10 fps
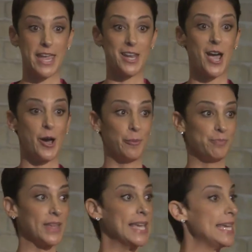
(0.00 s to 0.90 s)
know.
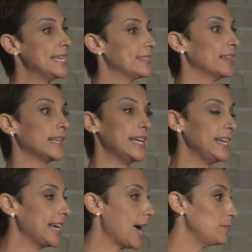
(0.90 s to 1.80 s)
He's a
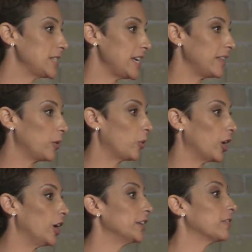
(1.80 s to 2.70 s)
leading MD in the
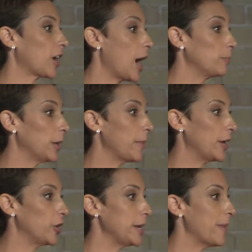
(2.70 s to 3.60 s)
world of
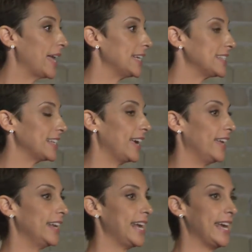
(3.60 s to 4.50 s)
complementary
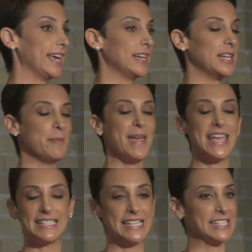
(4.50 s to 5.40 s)
medicine and an
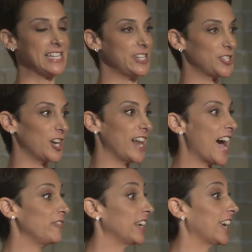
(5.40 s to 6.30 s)
amazing teacher and
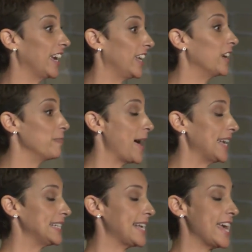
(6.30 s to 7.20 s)
advocate of
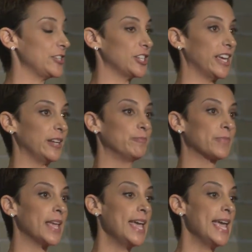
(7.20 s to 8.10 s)
meditation.
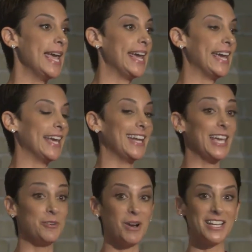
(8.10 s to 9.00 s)
And
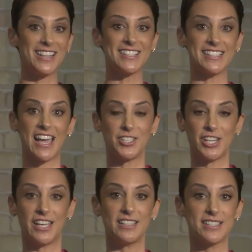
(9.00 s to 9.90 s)
in one of the
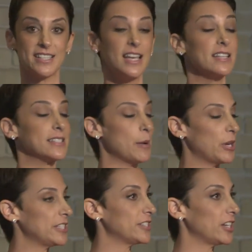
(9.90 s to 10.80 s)
sessions,
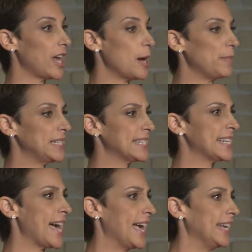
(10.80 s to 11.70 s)
someone stood up and
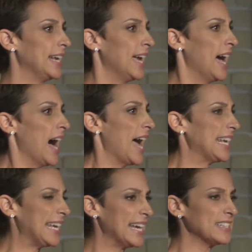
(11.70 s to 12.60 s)
said, "I
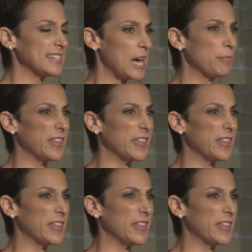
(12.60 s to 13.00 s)
can't stop the